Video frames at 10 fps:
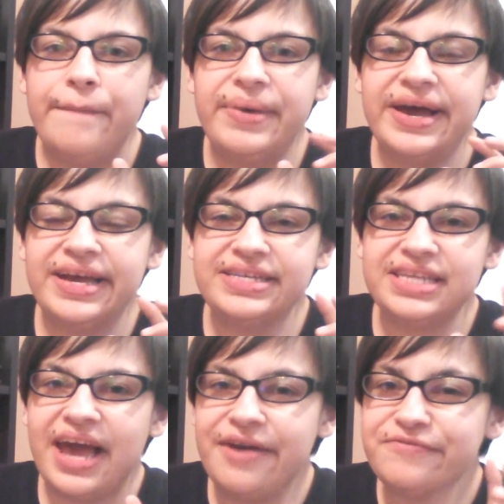But
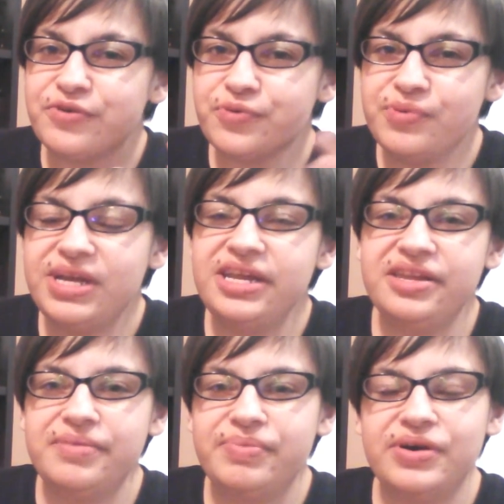after
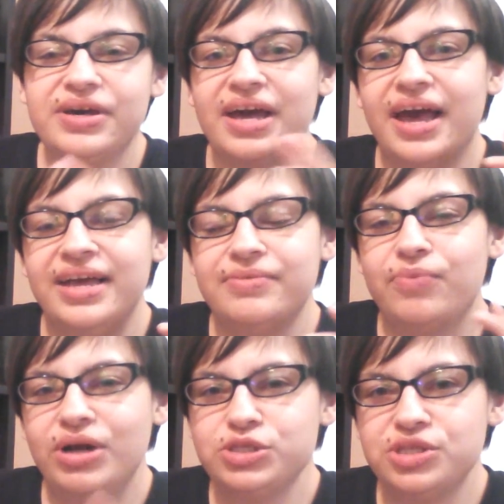reading the book, I
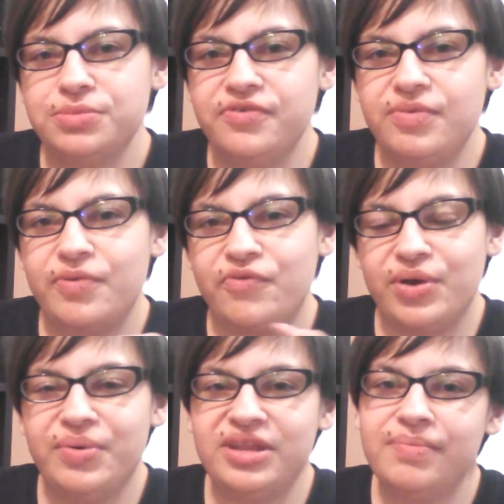watched the movie
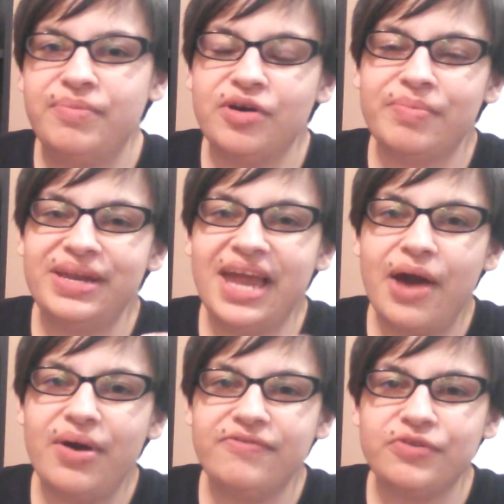before I read the book, but
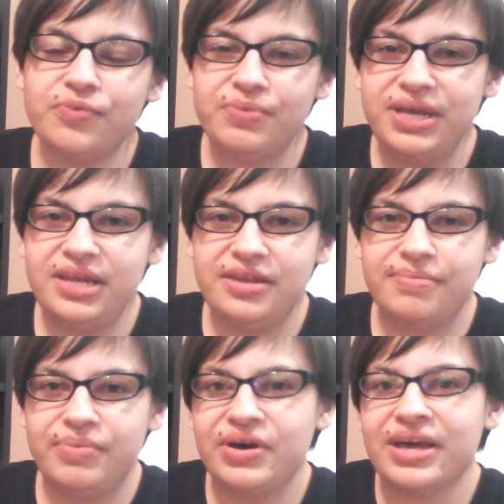now after reading the
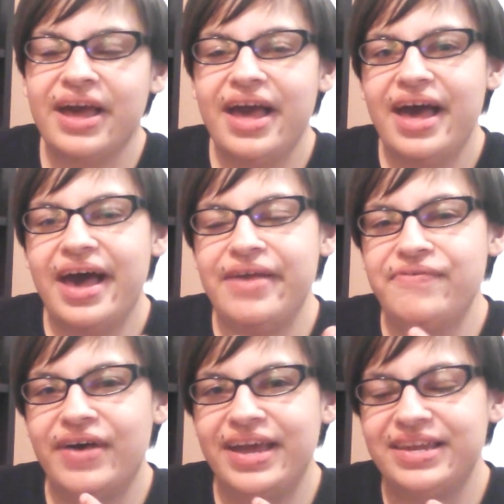book, I
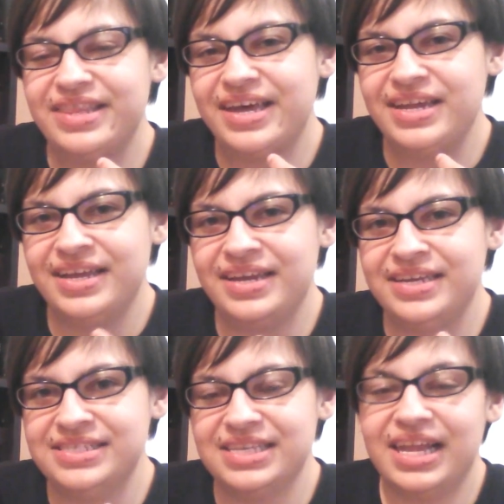find that it
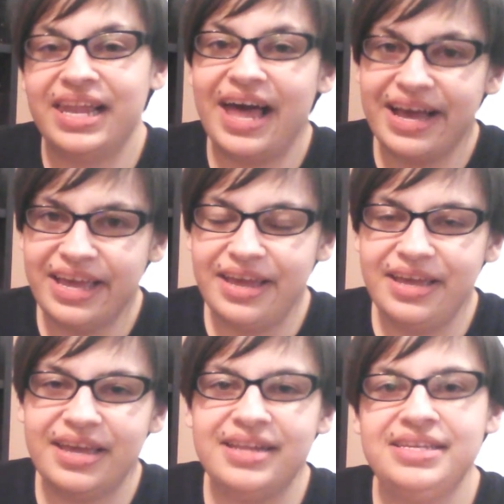is
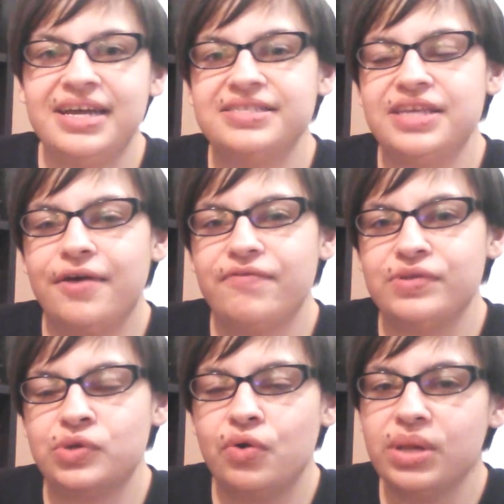lacking. It cuts off
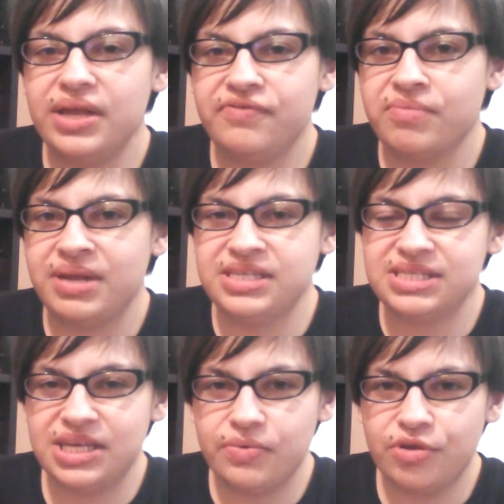totally from any
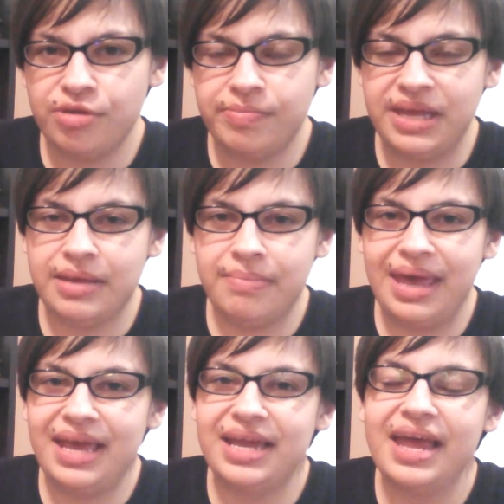sequels being
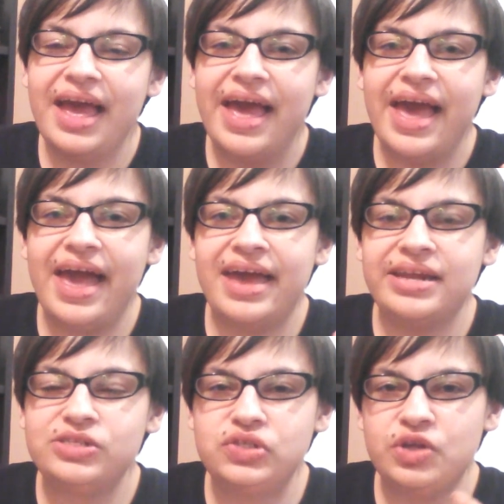made, and
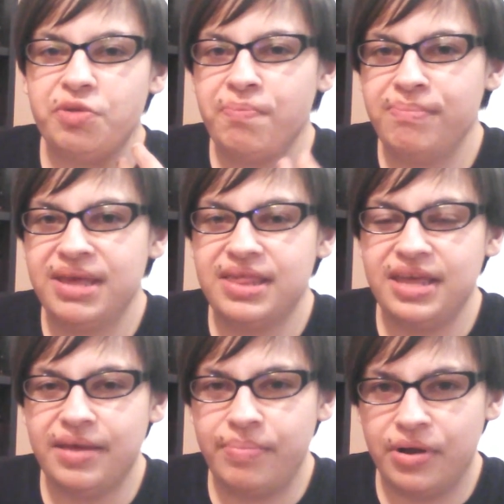it's just
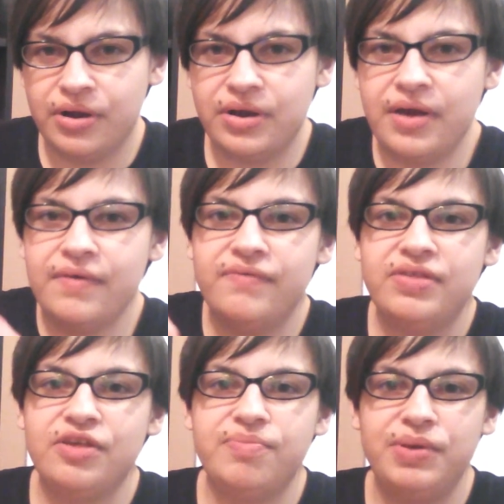missing a part
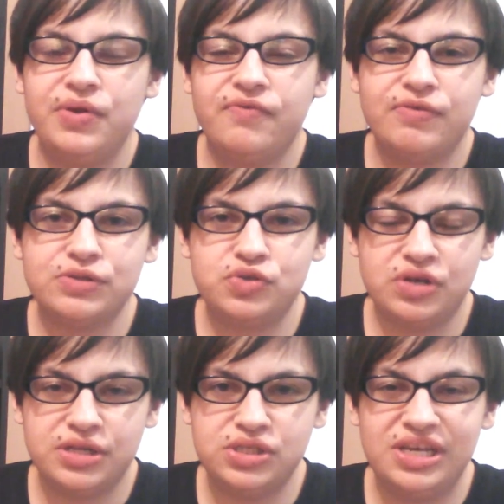of this beautiful
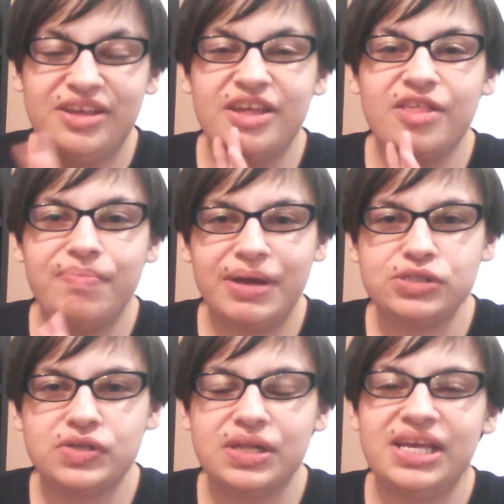trilogy,
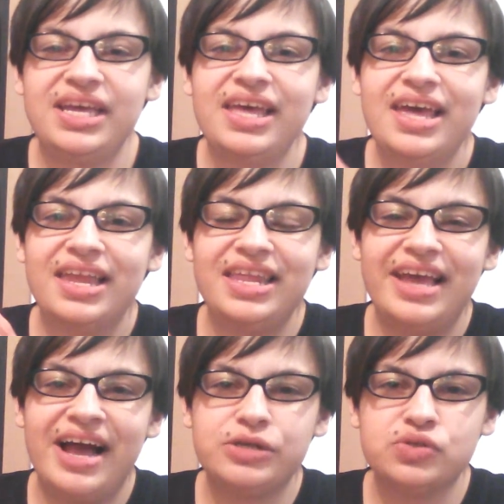especially
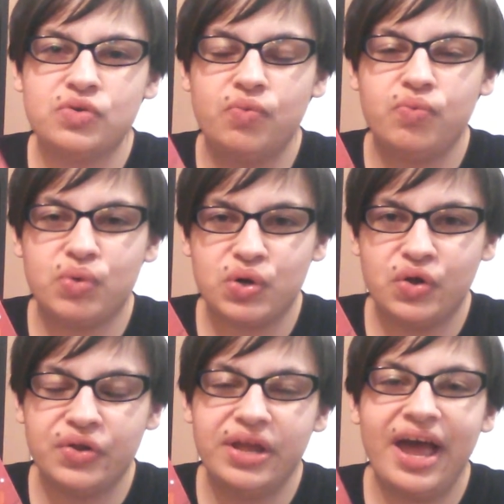the actual
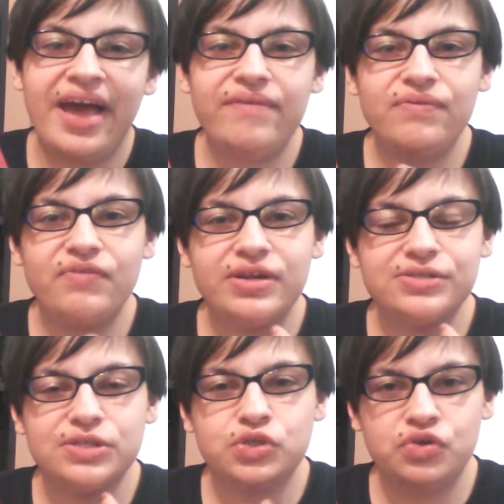world. I haven't
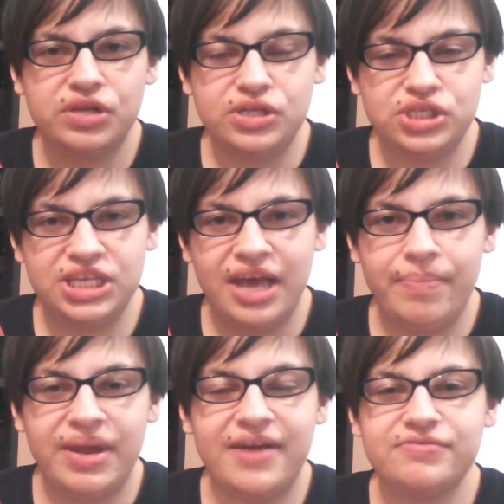finished the trilogy
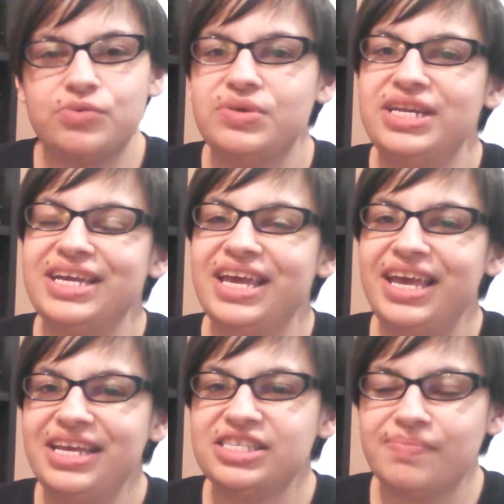yet, but after reading
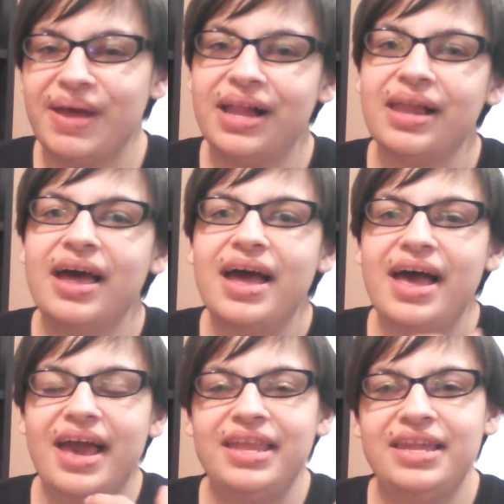Inkspell,
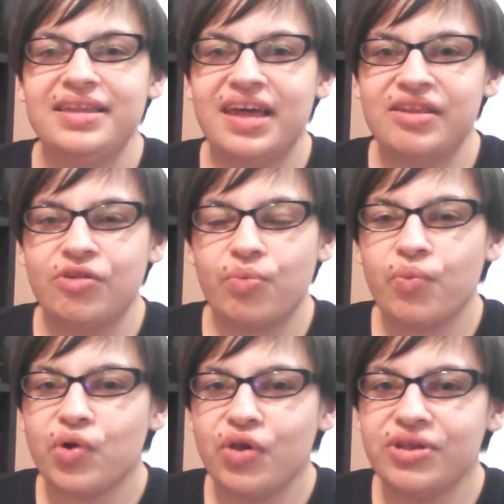I think that this
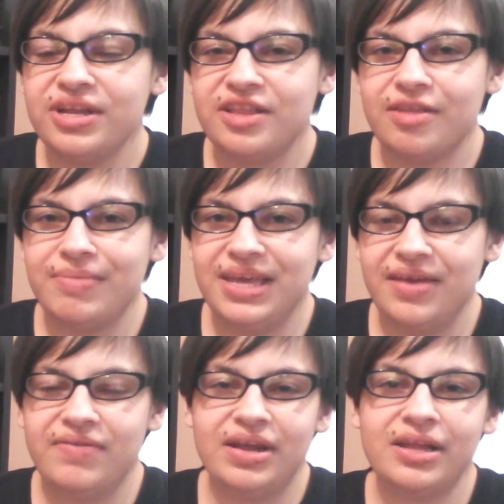world needs to be
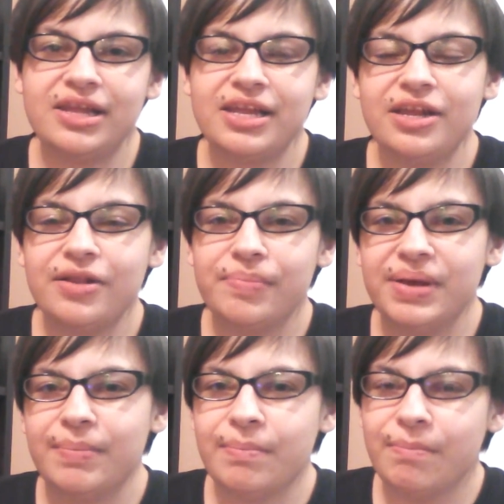given a little
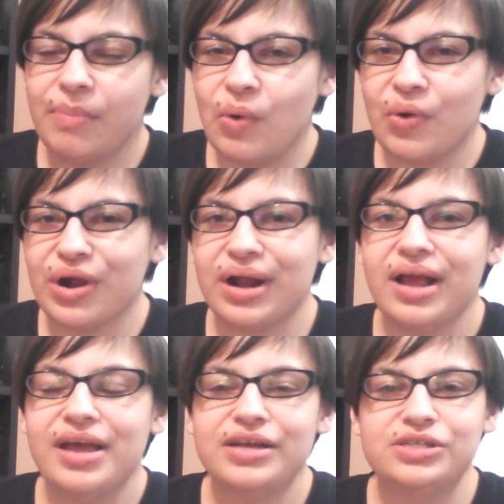bit more
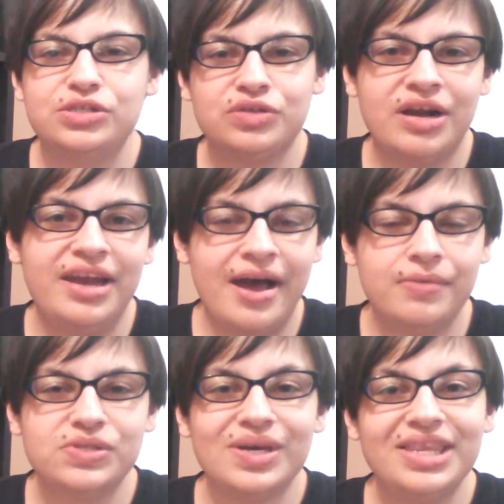to draw it
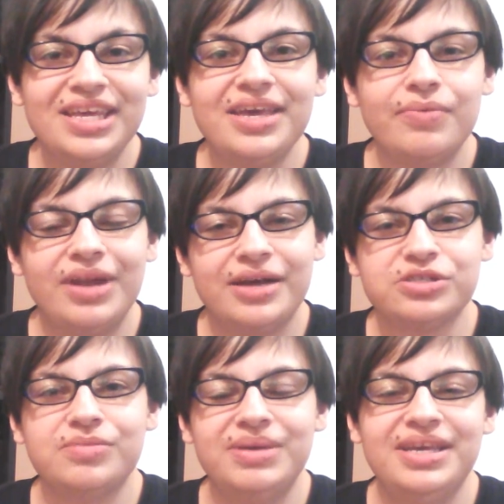out. So I think it would
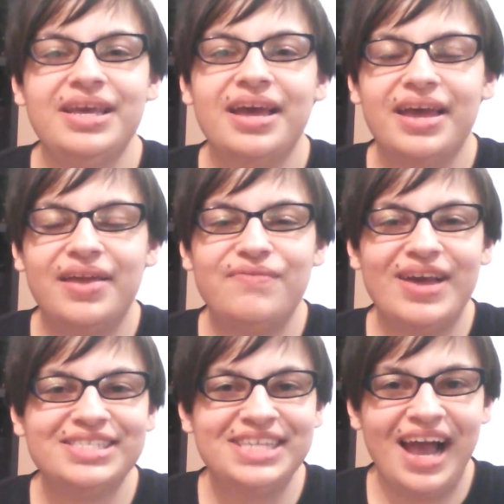actually be a
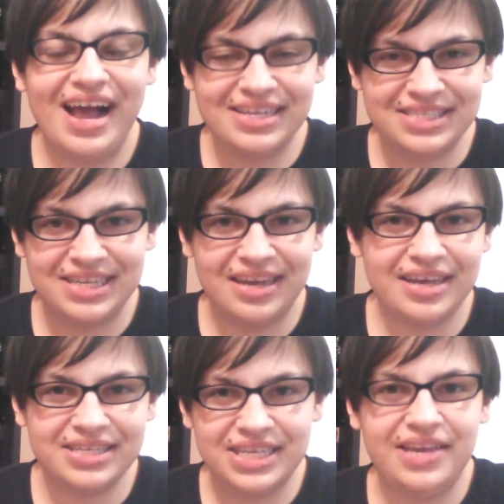
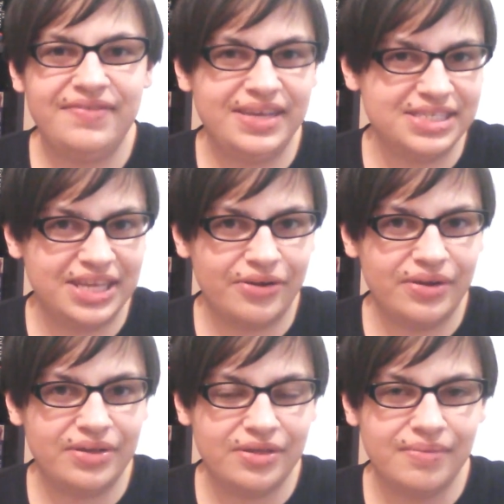fantastic TV
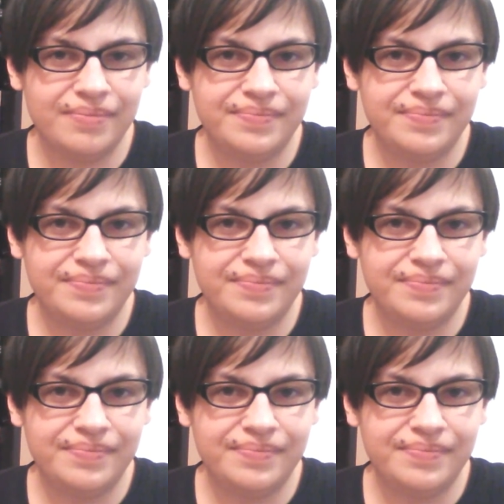series.